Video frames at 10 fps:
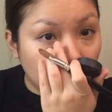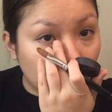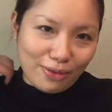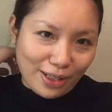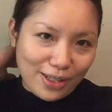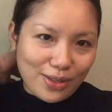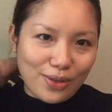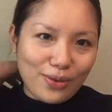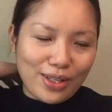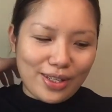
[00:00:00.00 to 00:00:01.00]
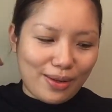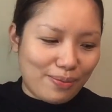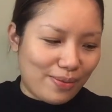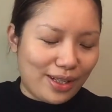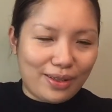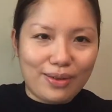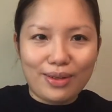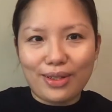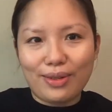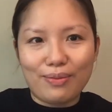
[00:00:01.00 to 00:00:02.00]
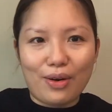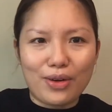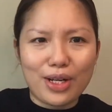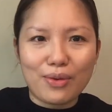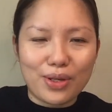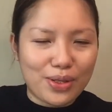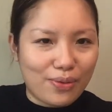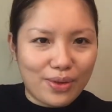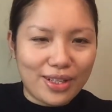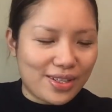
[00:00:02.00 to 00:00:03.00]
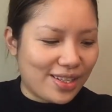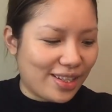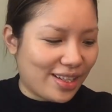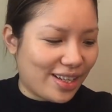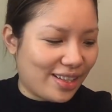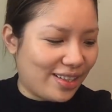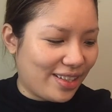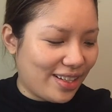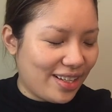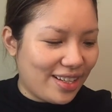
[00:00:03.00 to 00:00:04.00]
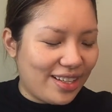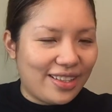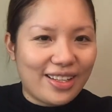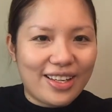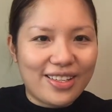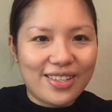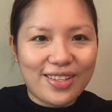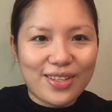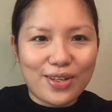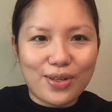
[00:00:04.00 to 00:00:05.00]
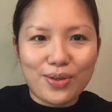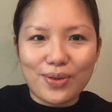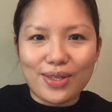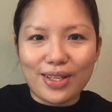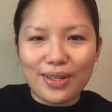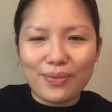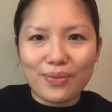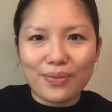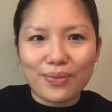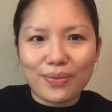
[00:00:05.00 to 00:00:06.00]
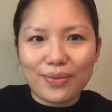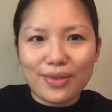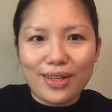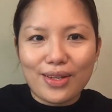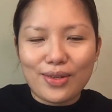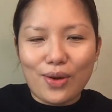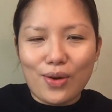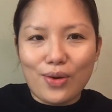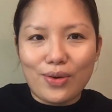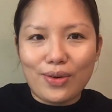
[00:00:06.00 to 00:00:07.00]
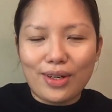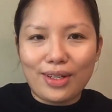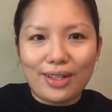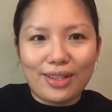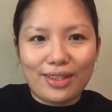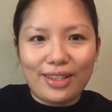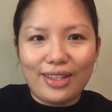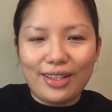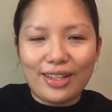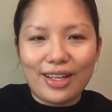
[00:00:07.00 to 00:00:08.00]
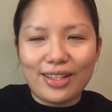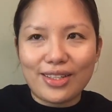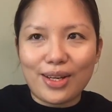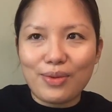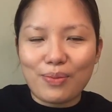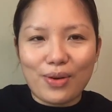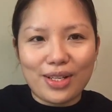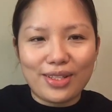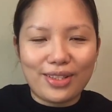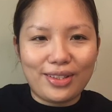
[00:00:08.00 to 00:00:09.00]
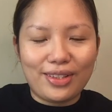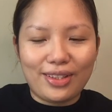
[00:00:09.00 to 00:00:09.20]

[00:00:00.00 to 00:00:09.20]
The funny story is that Maria was really sick and they insist her to sing. So at the time the president